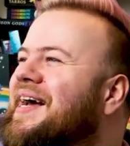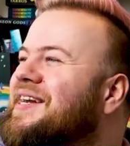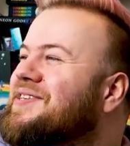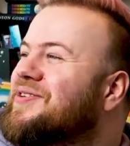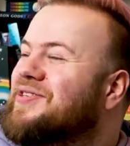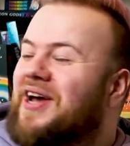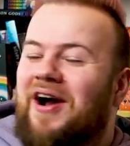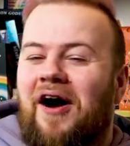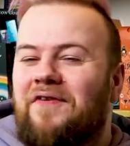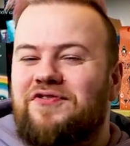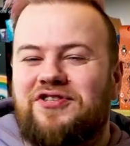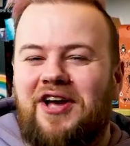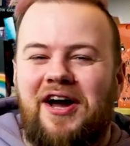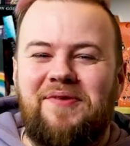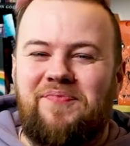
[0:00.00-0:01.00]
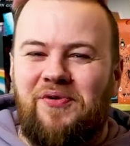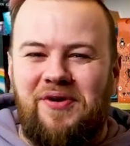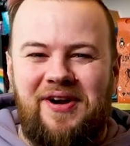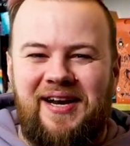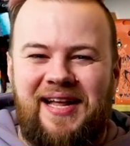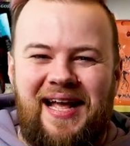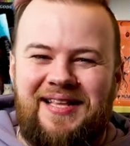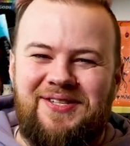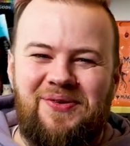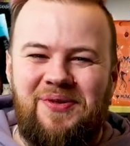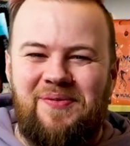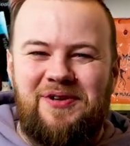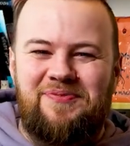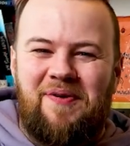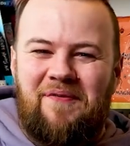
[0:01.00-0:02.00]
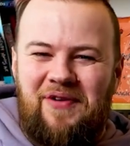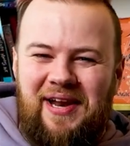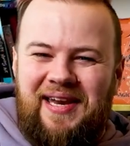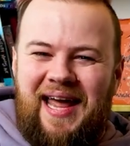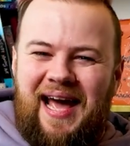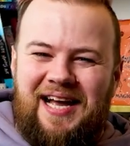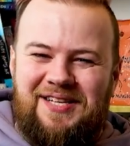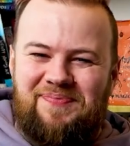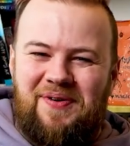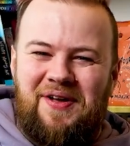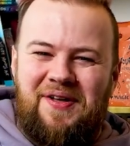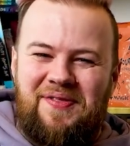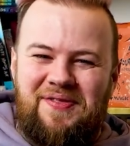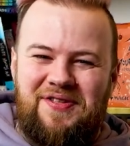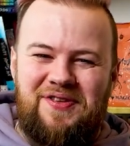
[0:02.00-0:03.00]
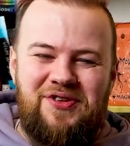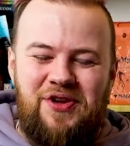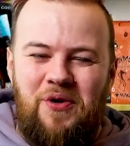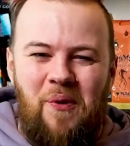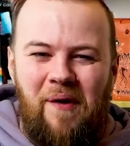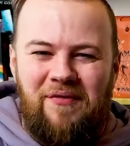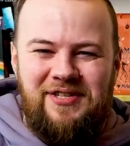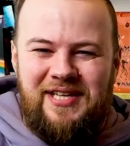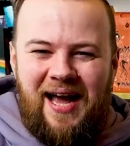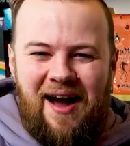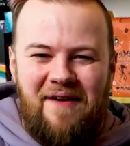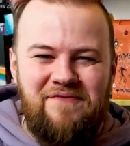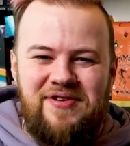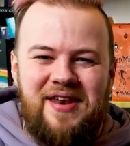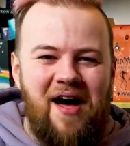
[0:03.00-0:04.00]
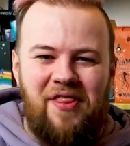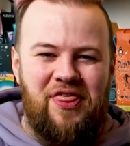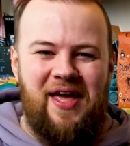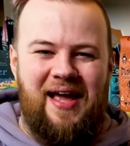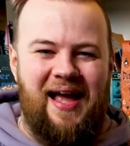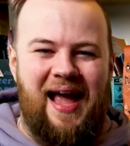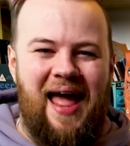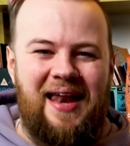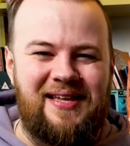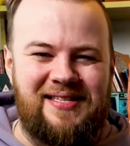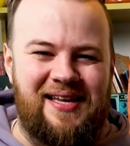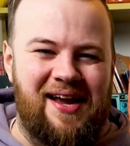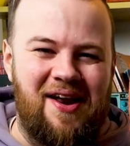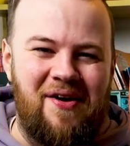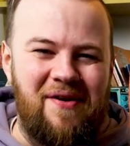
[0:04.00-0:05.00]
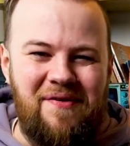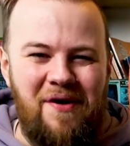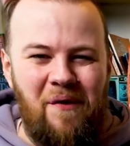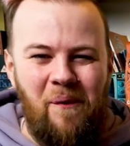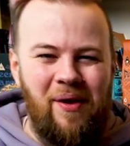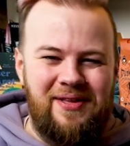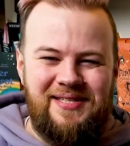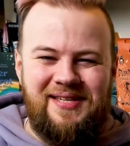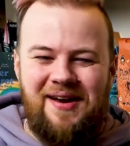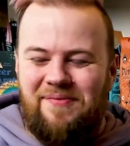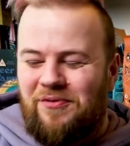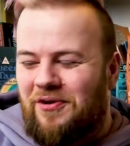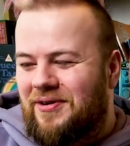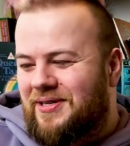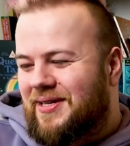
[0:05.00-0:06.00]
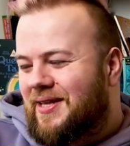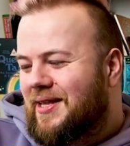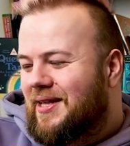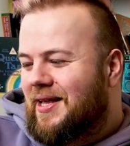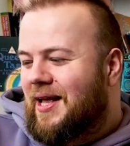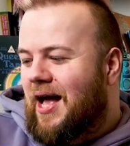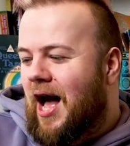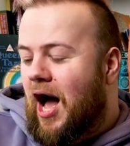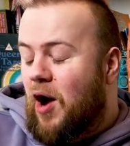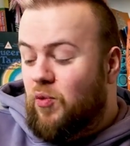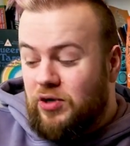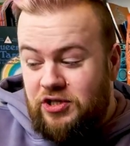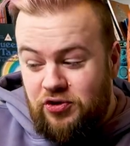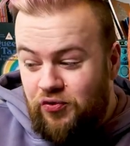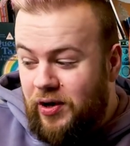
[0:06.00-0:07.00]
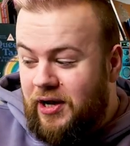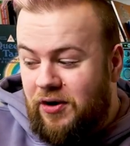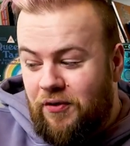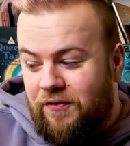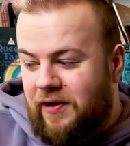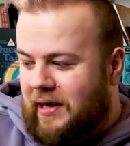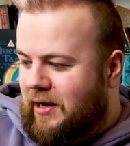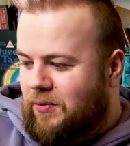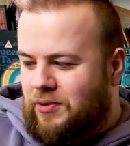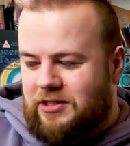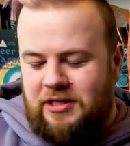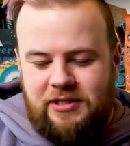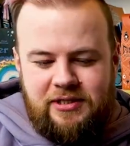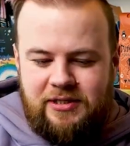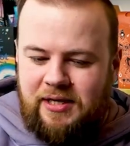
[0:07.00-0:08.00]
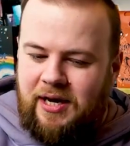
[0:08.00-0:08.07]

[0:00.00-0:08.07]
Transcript: She was like, I've sideboarded against all the most popular decks, but you obviously have nothing against. Like, I don't even know what sideboard. Which is a really cool feeling, which is,